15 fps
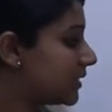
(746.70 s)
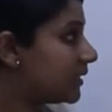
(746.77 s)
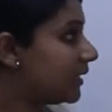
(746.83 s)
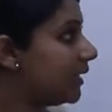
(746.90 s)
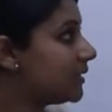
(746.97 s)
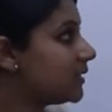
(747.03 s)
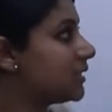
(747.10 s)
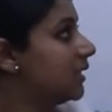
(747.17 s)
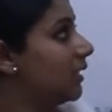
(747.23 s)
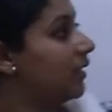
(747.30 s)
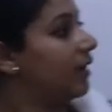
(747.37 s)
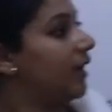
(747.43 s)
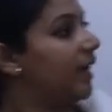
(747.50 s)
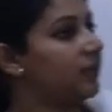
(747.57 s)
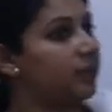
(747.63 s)
less
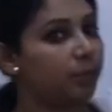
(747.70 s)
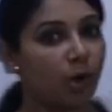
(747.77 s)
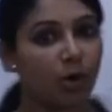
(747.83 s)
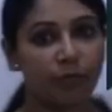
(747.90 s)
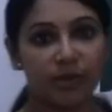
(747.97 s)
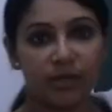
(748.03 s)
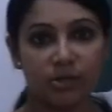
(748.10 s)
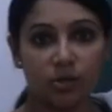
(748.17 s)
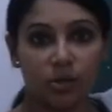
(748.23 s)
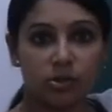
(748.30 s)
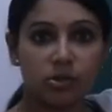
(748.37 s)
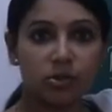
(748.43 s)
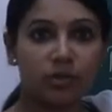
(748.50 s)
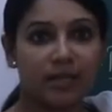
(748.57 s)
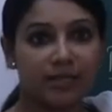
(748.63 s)
and the profit is
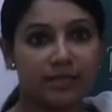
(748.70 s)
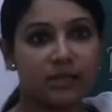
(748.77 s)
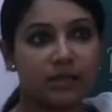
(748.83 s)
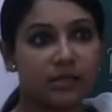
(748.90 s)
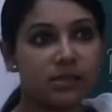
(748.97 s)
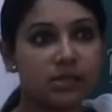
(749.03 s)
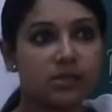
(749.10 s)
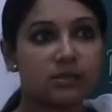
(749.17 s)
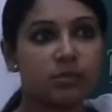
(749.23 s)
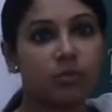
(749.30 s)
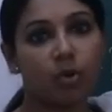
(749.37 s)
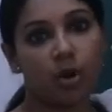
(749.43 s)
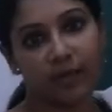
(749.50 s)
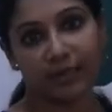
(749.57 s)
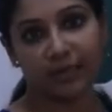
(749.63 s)
also less. This is
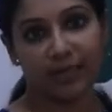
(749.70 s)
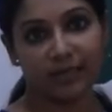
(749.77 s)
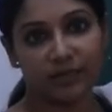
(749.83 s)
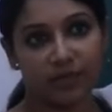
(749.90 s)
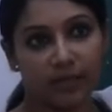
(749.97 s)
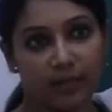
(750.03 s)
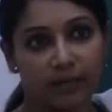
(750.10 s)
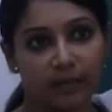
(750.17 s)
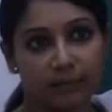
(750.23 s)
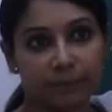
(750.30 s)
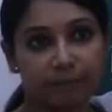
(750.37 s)
product life cycle.